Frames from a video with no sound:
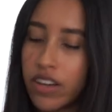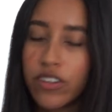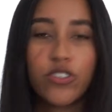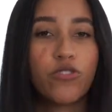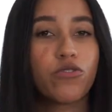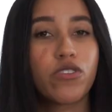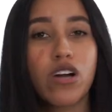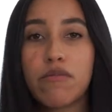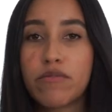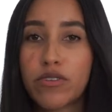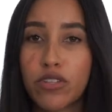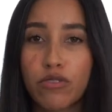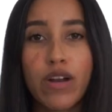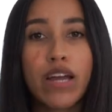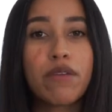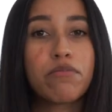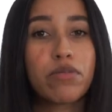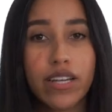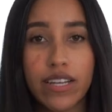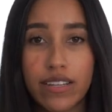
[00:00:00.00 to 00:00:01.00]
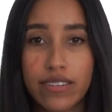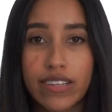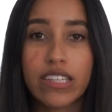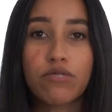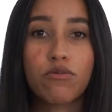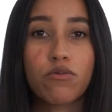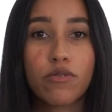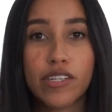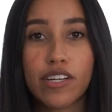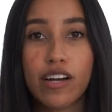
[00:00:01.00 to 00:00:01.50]
you've come to the right place. That's
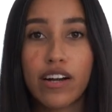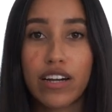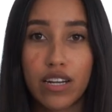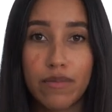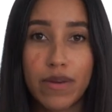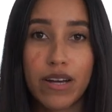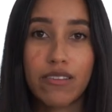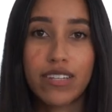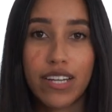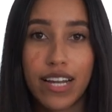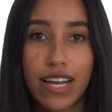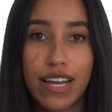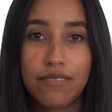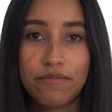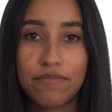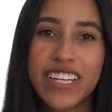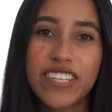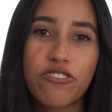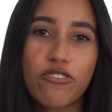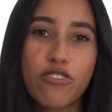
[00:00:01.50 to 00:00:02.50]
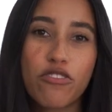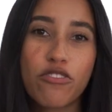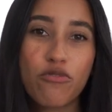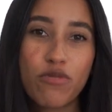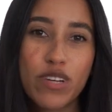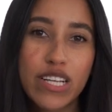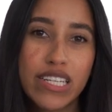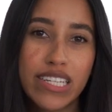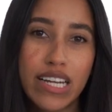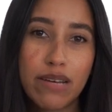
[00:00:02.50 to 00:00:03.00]
what we're talking about today. These are the
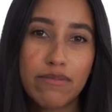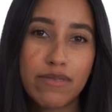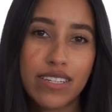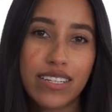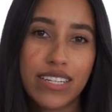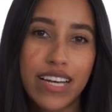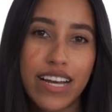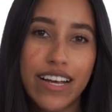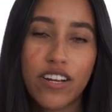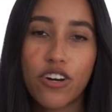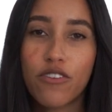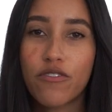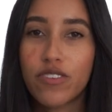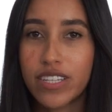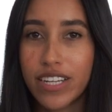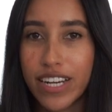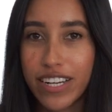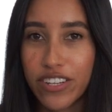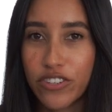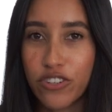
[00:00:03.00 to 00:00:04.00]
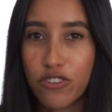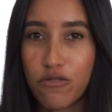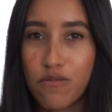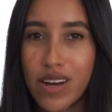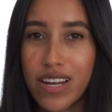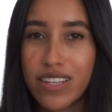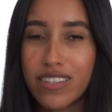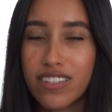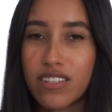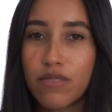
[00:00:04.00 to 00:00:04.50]
3 steps to take over the next 2
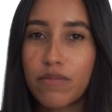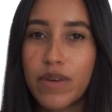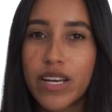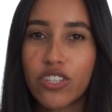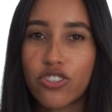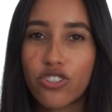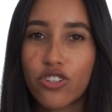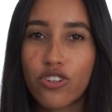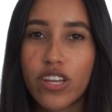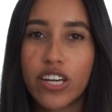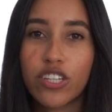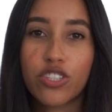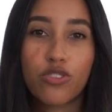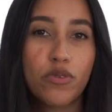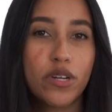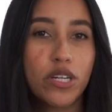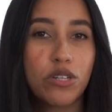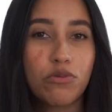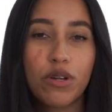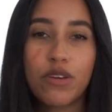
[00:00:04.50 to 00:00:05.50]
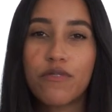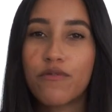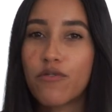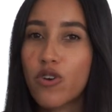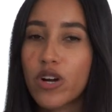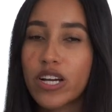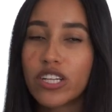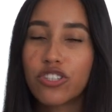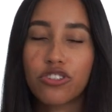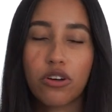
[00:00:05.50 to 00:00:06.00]
months to make sure that
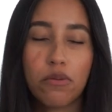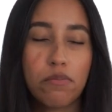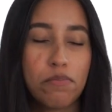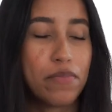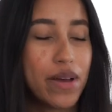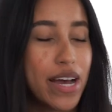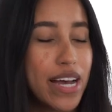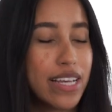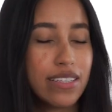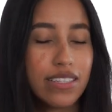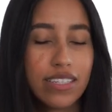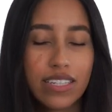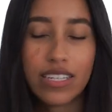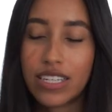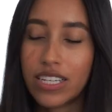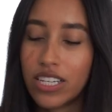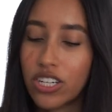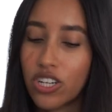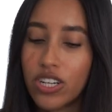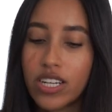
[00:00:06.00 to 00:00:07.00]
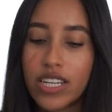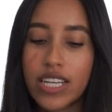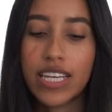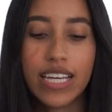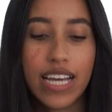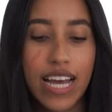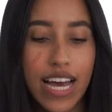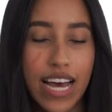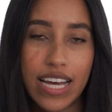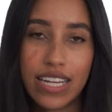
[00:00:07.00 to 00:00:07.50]
2024 is your best year
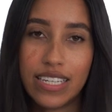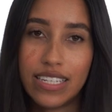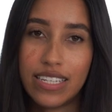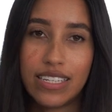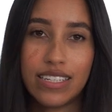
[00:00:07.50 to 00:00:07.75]
yet.